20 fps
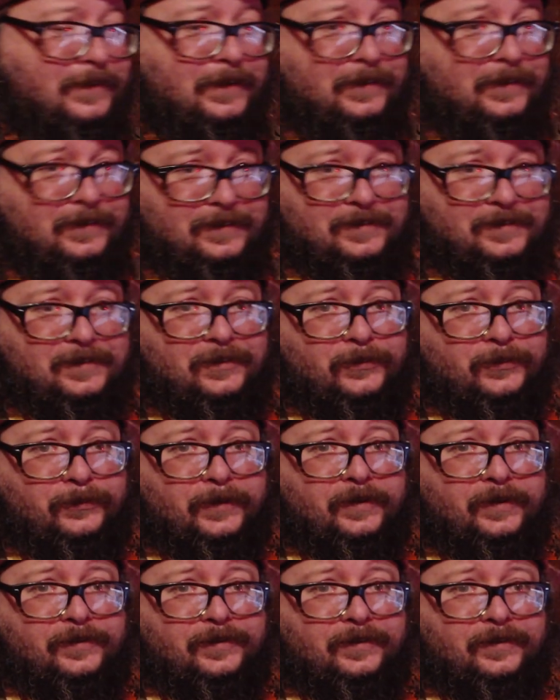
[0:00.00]
in this situation.
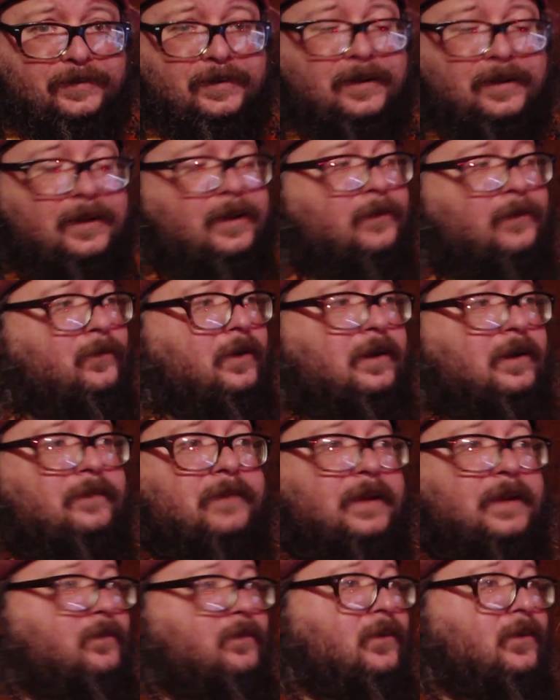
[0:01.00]
We're going to
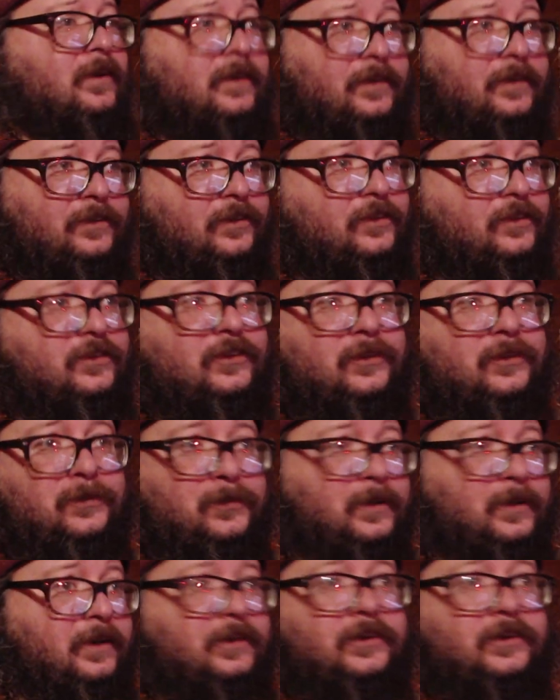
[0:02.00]
make more than just
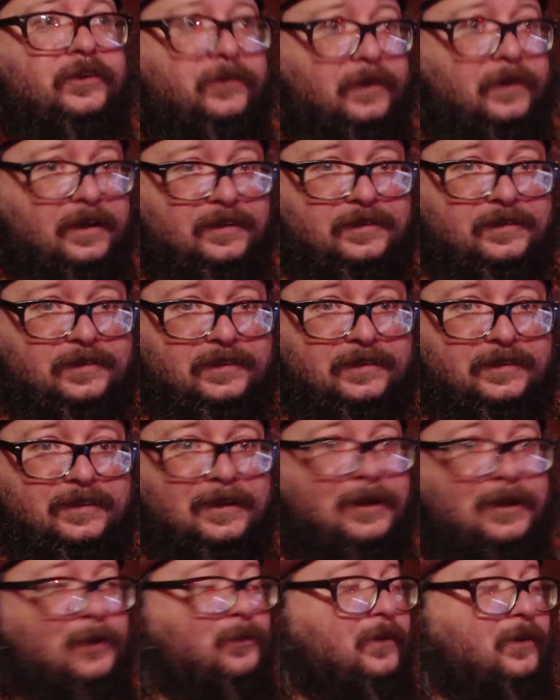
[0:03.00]
where you're rested.
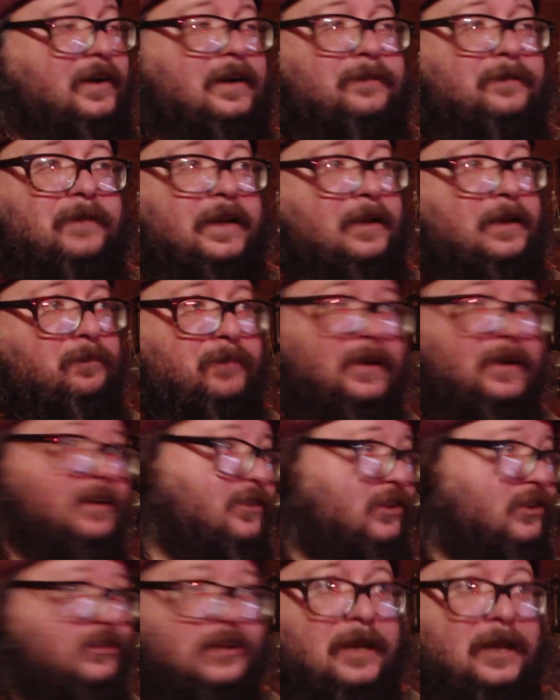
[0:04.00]
We're going to make a bunch
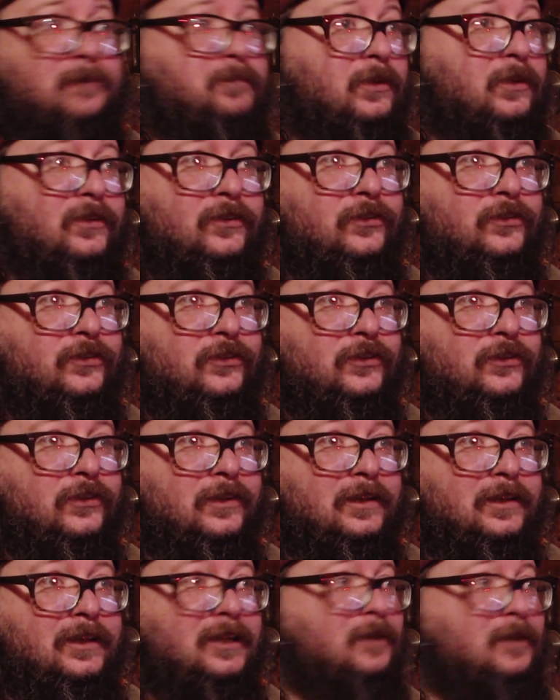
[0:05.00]
of temples,
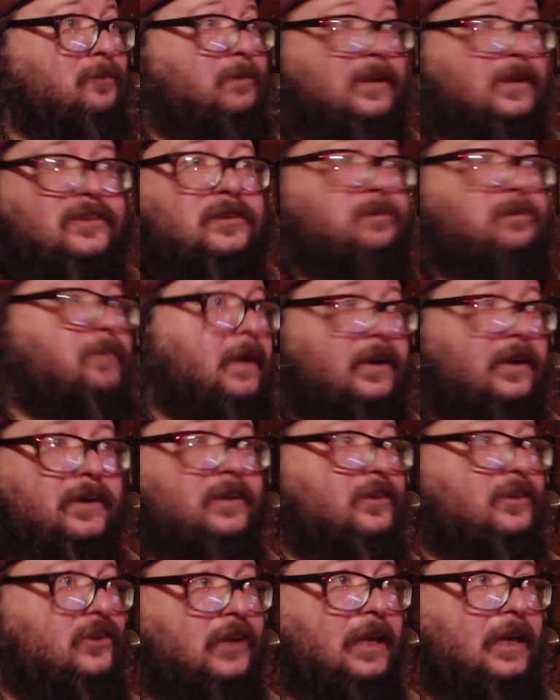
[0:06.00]
a bunch of burial
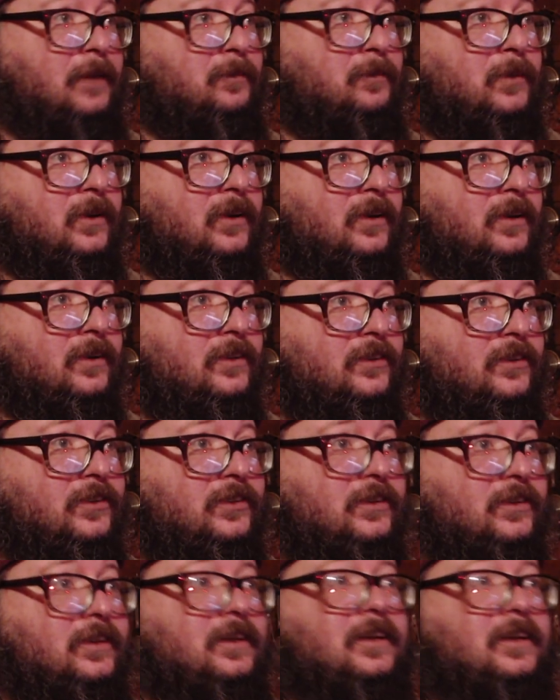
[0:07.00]

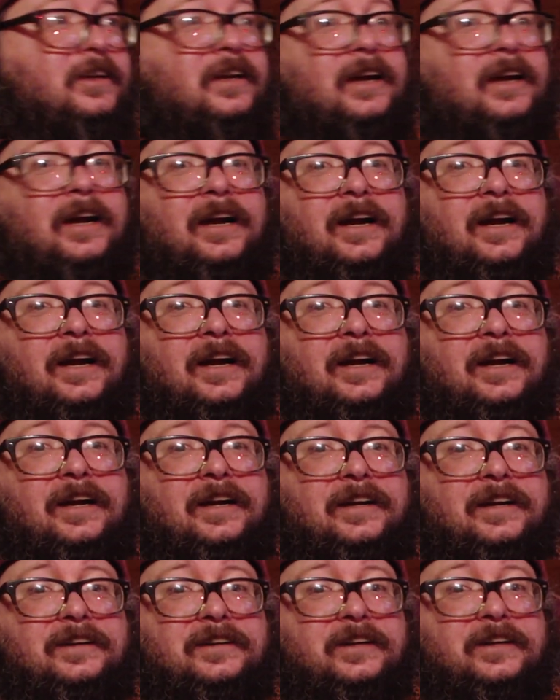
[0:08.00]
chambers,
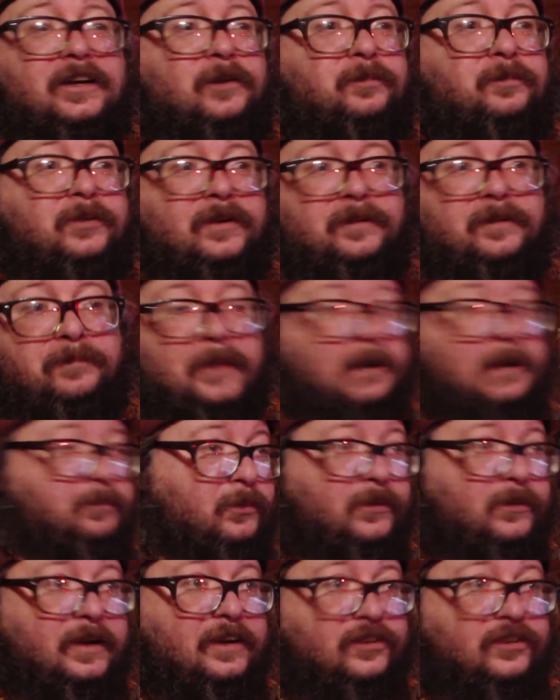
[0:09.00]
uh, you know, pre
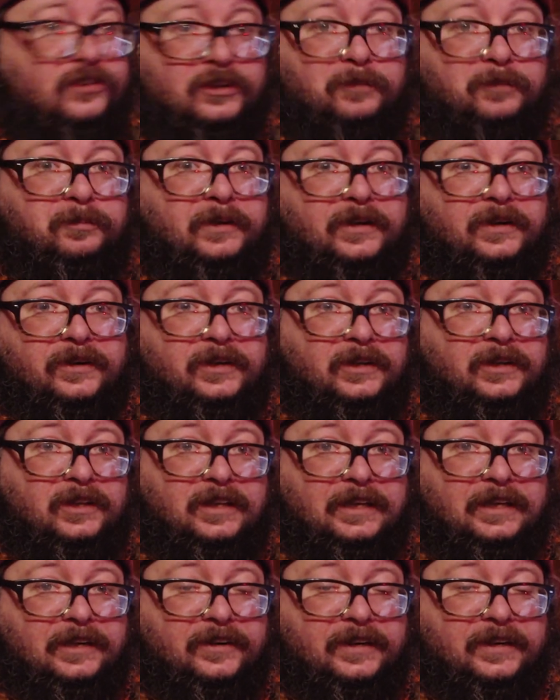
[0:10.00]
preparation burial
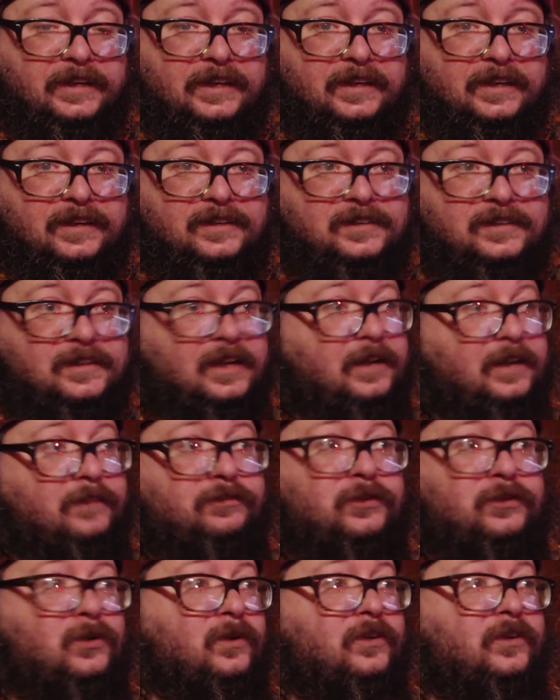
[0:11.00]
areas, and of
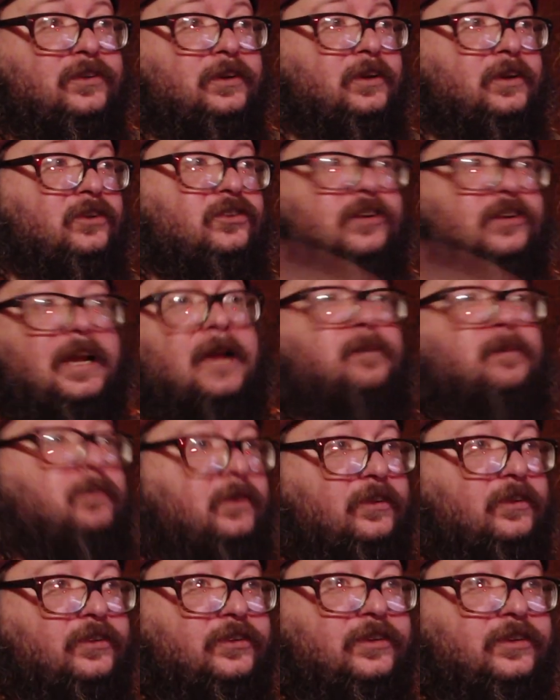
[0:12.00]
course, you know,
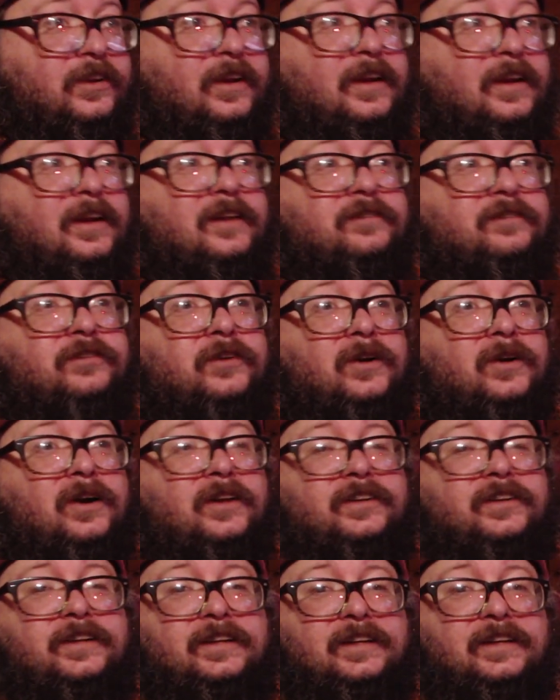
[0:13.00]
chapels for all
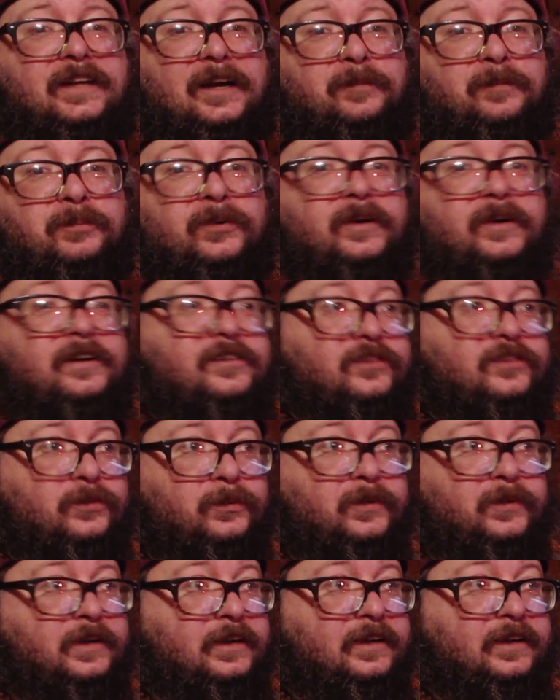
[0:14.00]
the uh, priests who
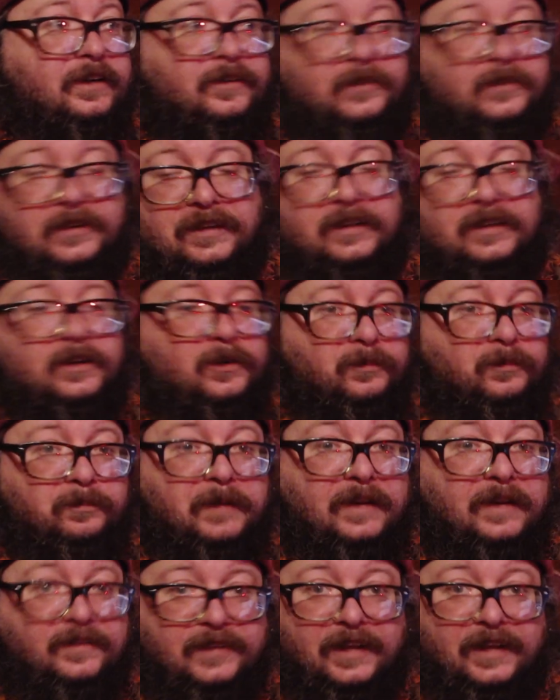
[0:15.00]
are going to, you know, maintain